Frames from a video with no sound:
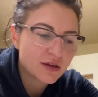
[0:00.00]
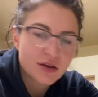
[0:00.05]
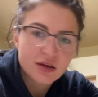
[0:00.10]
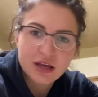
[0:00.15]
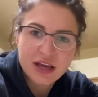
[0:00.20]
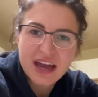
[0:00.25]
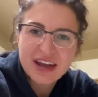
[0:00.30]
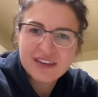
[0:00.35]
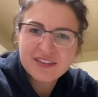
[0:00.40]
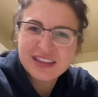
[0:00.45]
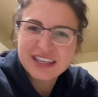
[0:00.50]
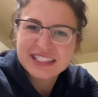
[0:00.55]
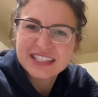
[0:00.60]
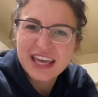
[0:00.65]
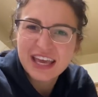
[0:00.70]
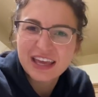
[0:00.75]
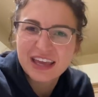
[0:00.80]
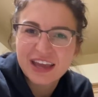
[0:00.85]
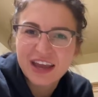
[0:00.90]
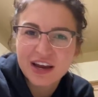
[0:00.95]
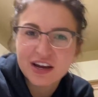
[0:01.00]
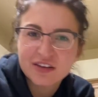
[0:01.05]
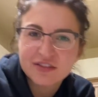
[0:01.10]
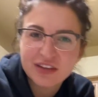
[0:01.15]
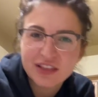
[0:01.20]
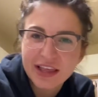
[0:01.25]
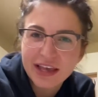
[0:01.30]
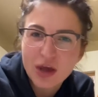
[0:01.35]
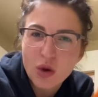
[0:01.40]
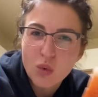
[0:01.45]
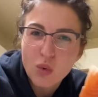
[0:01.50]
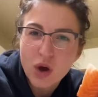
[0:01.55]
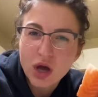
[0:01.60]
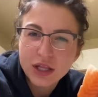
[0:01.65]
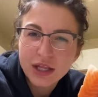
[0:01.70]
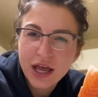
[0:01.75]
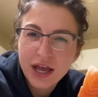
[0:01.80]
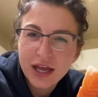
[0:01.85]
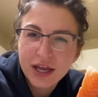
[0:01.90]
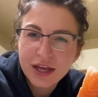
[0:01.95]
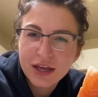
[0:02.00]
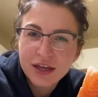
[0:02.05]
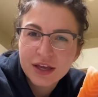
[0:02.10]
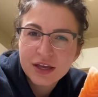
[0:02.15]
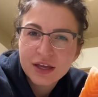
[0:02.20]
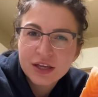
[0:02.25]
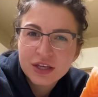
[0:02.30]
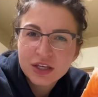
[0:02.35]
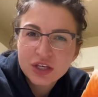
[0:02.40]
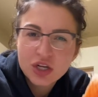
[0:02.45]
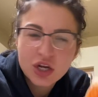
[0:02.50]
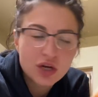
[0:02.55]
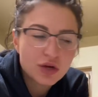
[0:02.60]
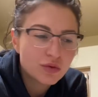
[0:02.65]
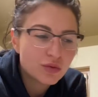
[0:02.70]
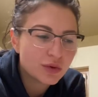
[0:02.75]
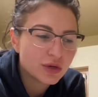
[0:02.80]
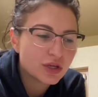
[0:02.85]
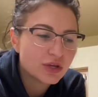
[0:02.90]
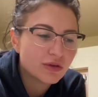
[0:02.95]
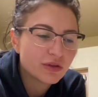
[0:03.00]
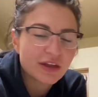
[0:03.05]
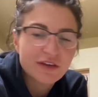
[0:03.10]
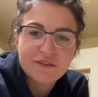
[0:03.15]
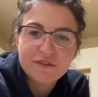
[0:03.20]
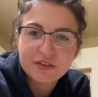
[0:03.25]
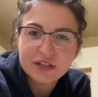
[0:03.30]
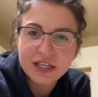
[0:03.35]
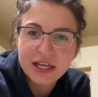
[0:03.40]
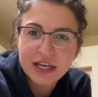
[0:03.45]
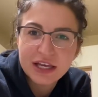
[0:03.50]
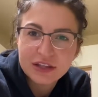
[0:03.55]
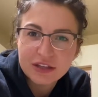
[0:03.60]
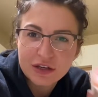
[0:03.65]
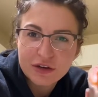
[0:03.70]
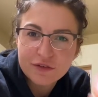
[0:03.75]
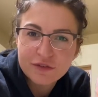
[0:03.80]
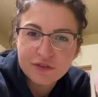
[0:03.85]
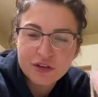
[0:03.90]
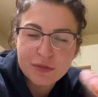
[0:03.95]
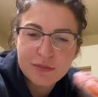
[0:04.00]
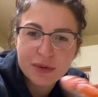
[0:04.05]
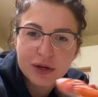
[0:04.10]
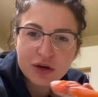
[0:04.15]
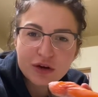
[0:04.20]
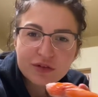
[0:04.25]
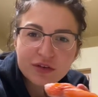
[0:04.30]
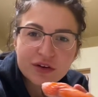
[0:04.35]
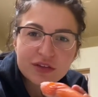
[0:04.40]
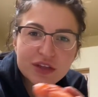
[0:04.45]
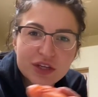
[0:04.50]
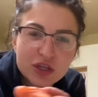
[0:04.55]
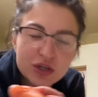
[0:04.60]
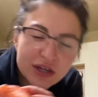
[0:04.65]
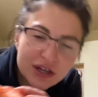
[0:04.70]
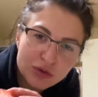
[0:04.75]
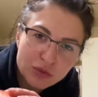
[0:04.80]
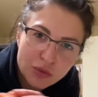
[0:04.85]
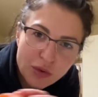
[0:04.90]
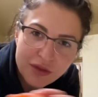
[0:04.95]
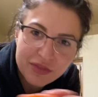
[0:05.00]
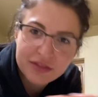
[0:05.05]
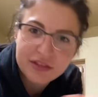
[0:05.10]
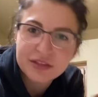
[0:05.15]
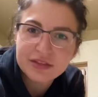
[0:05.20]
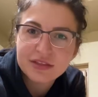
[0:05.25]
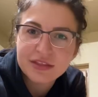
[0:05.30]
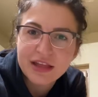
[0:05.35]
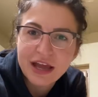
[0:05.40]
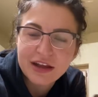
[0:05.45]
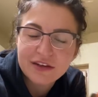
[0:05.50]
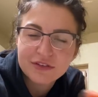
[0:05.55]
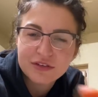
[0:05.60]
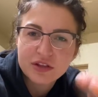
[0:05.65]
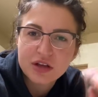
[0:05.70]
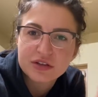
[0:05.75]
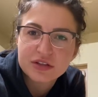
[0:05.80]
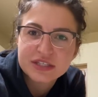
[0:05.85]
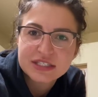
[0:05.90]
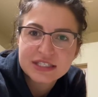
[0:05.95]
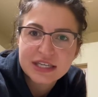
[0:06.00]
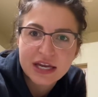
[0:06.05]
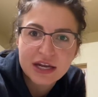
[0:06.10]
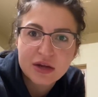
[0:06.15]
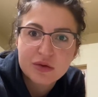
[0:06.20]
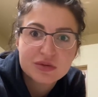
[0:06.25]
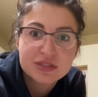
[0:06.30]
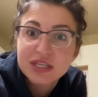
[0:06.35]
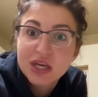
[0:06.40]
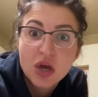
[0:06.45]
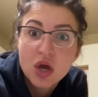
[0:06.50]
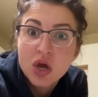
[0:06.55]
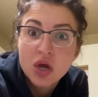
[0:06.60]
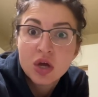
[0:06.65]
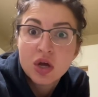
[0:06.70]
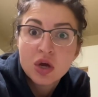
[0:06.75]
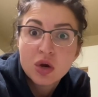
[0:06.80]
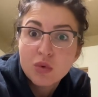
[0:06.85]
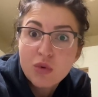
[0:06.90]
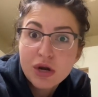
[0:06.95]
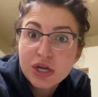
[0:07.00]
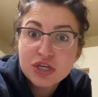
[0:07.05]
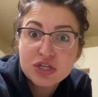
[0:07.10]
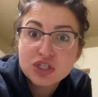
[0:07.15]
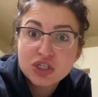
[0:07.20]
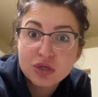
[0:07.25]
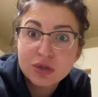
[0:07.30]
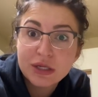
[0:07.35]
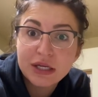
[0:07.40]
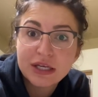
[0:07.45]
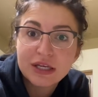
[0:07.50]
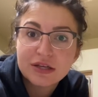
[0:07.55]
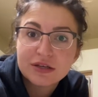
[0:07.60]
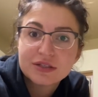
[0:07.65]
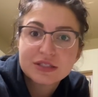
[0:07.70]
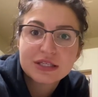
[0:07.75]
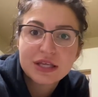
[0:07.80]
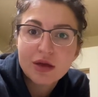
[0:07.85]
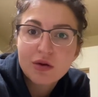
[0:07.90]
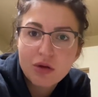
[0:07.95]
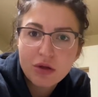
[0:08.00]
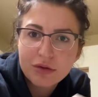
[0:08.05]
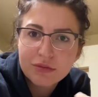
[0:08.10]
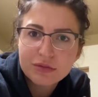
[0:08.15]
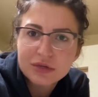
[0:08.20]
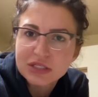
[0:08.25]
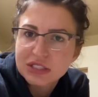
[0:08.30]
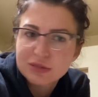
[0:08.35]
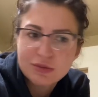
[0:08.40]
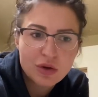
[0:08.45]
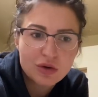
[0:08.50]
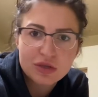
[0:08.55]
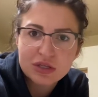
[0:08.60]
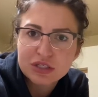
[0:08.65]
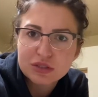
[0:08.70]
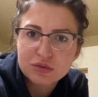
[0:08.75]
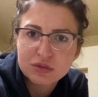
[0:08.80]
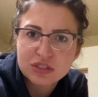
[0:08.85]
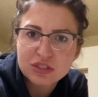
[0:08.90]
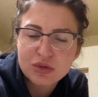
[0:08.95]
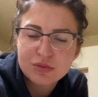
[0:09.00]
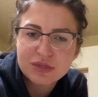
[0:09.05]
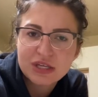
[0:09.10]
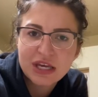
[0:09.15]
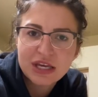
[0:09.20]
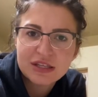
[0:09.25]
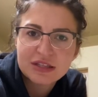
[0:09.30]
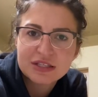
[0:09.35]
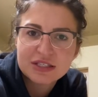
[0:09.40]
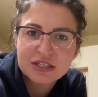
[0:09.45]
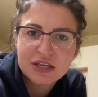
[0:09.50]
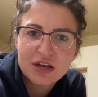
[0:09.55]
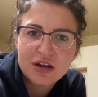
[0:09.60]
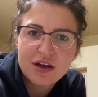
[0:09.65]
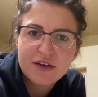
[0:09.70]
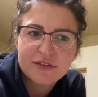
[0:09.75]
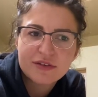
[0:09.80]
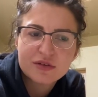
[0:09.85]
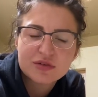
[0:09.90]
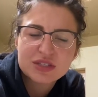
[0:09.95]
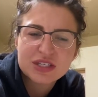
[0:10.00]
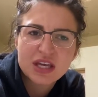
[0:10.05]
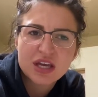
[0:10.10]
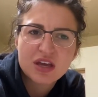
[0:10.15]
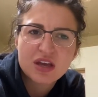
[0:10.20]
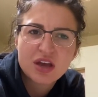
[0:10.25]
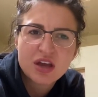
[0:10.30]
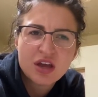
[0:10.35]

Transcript: kind of taking care of it like a walleye, where you fillet it and then you flip it over and then you kind of run the knife along the skin. I was like, what are you doing? He was like, well, I'm going to smoke this one, so I'm taking the skin off. And I was like,